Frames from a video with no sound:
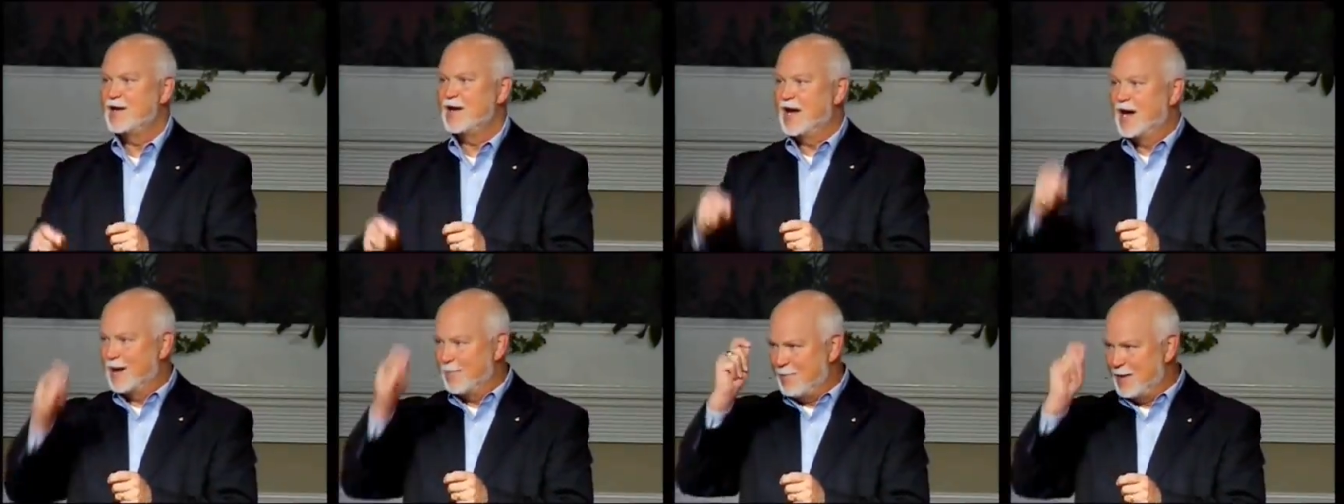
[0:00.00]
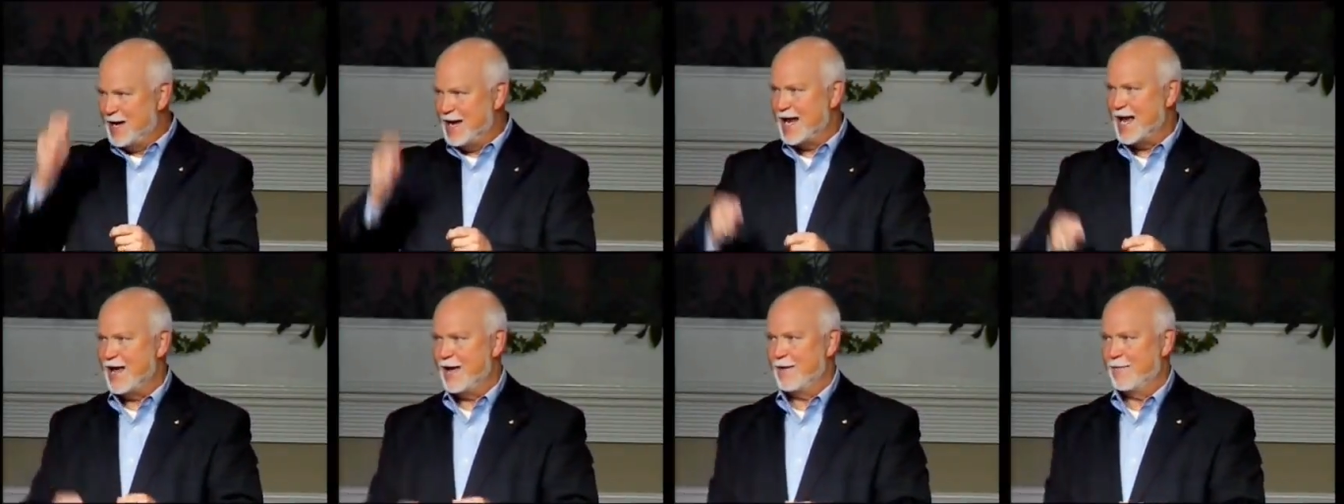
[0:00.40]
up and
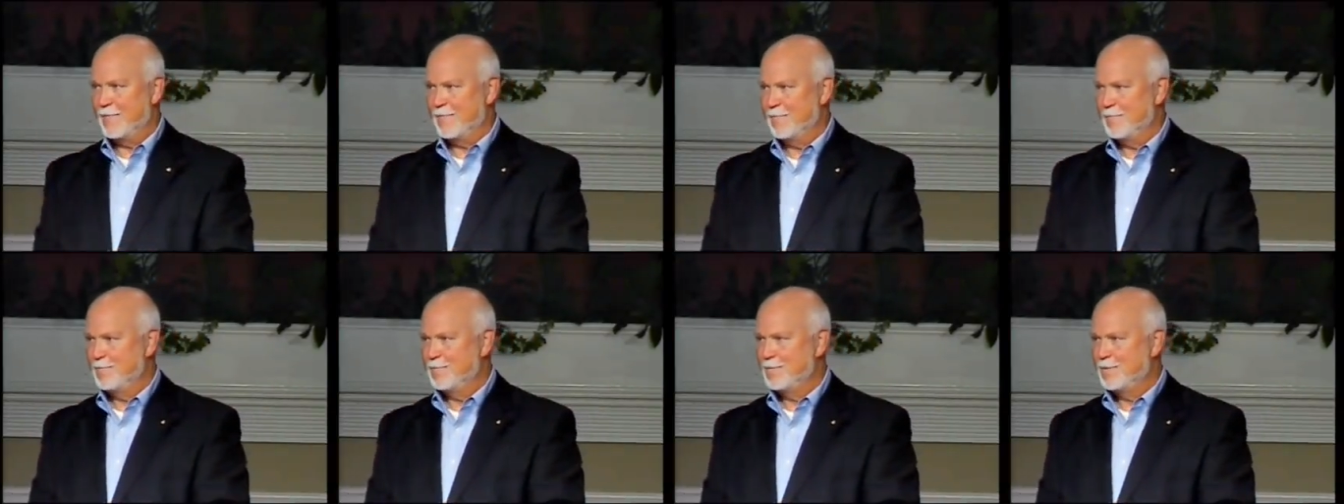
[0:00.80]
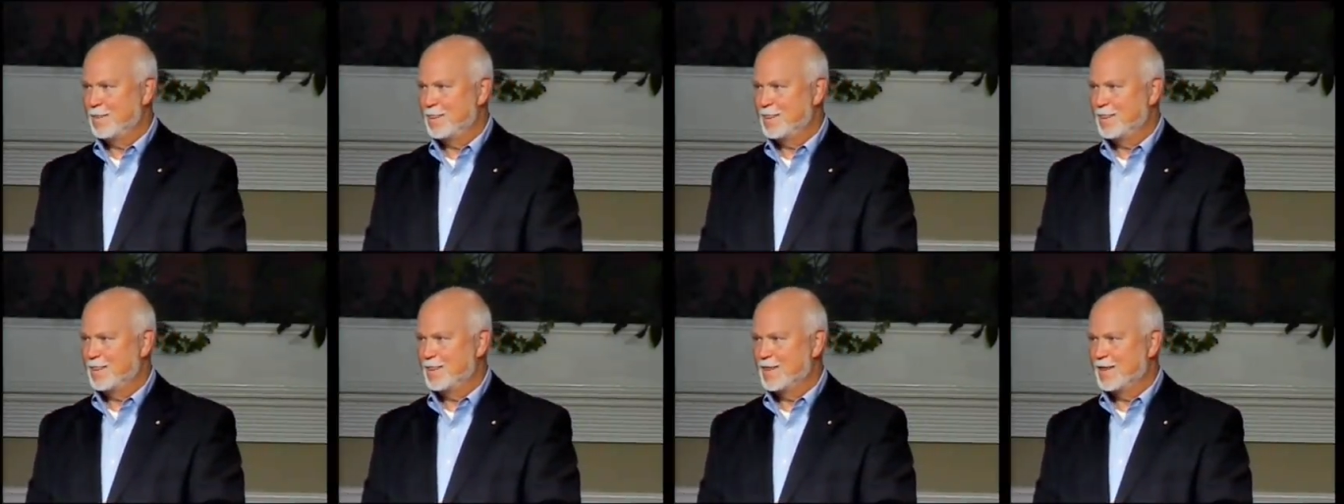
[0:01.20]
down.
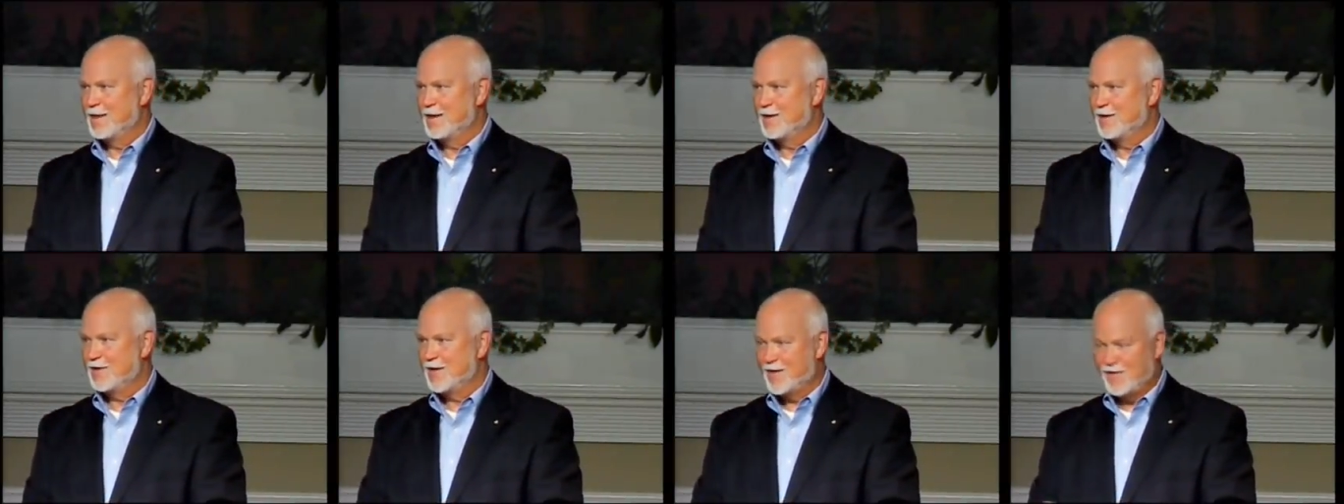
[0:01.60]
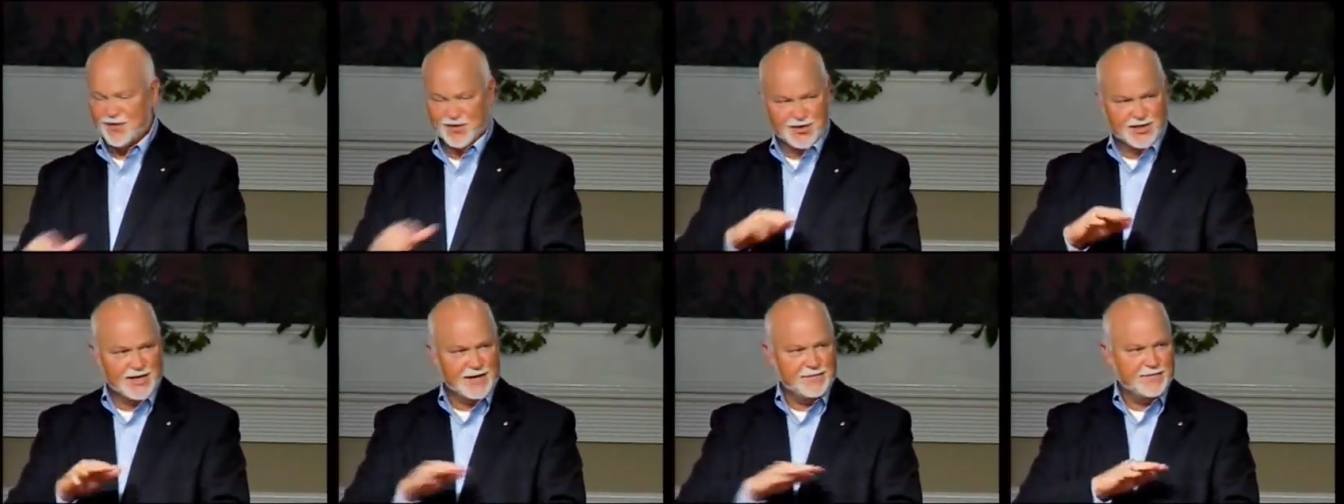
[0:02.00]
You have a
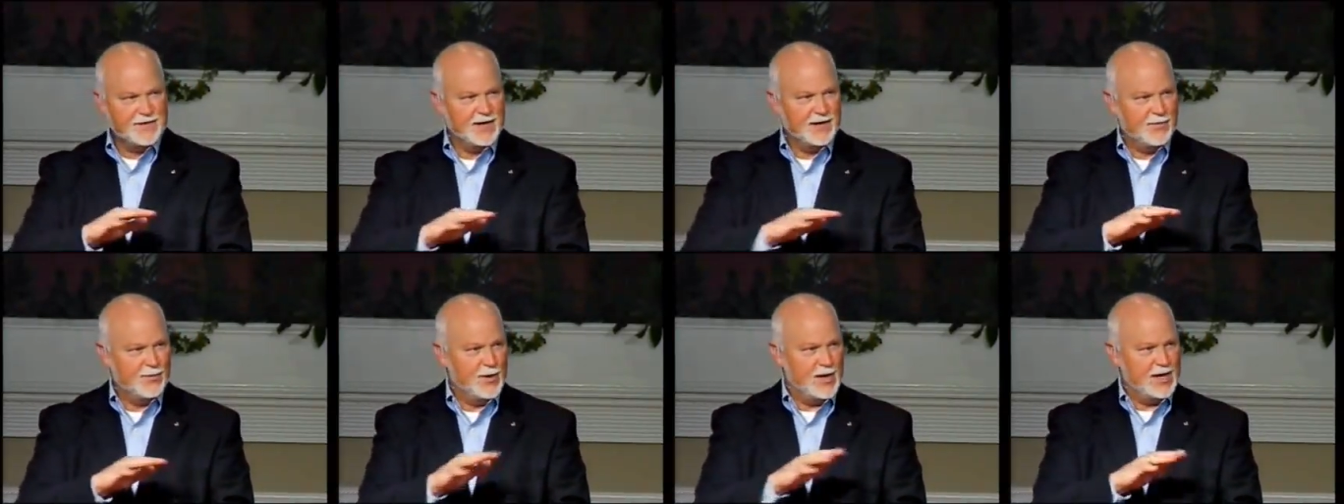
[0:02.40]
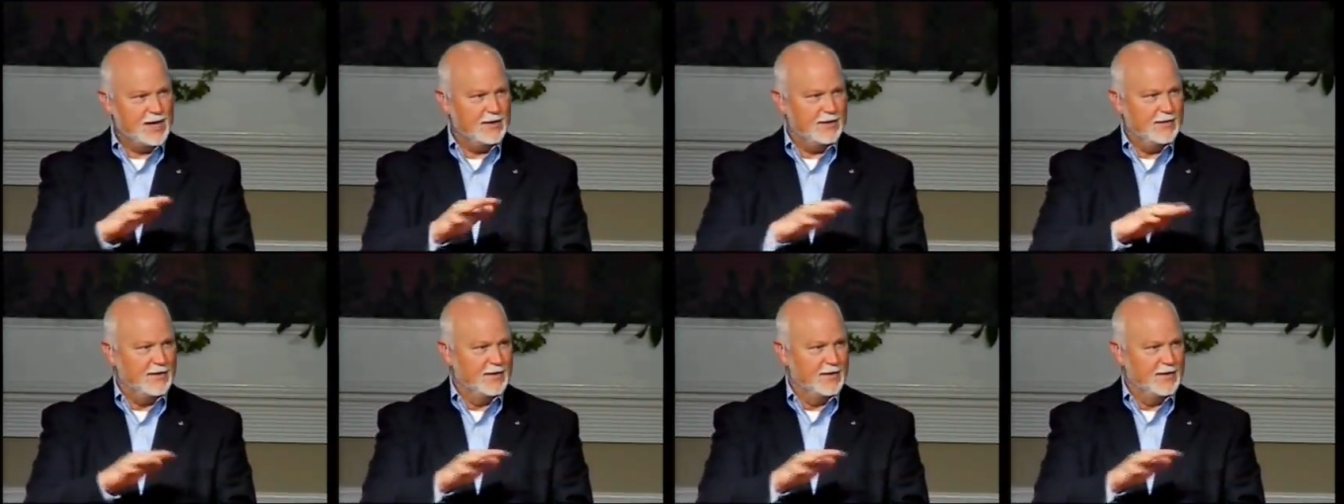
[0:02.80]
sifted wheat.